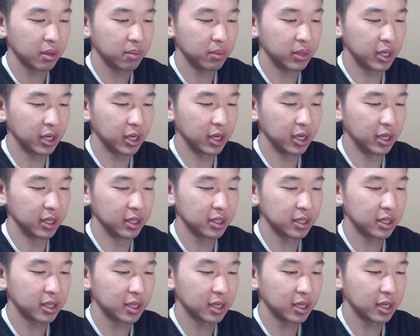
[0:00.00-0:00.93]

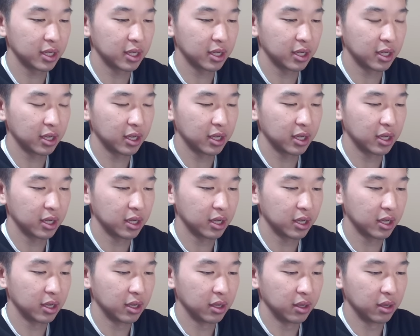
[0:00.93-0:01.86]
Because
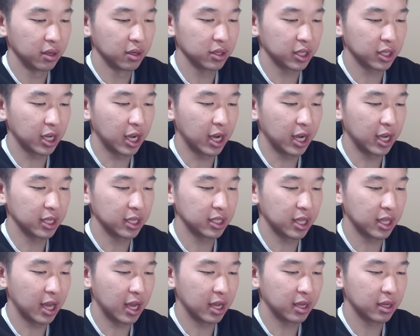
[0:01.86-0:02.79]
those are
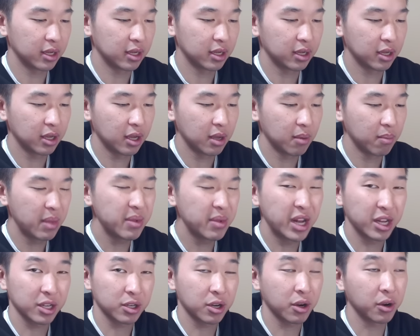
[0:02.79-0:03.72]
guys that,
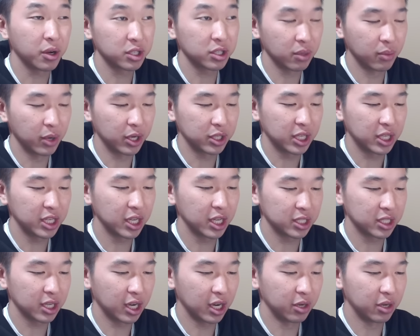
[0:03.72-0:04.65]
not Curry so much, he
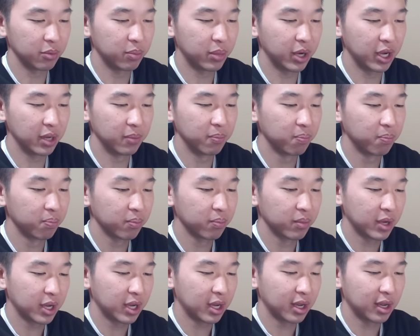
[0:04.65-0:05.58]
does sign, but
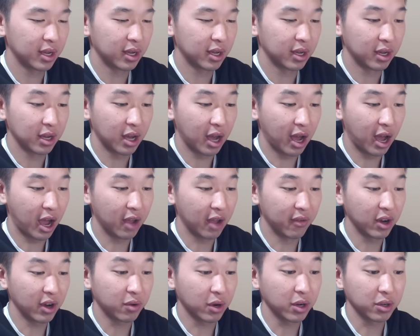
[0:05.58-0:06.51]
I
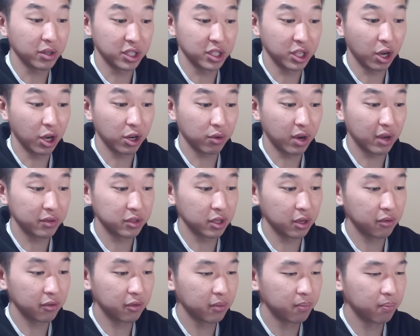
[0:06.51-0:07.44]
very rarely see autographs
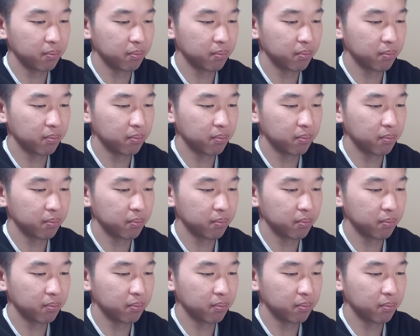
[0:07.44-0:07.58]
of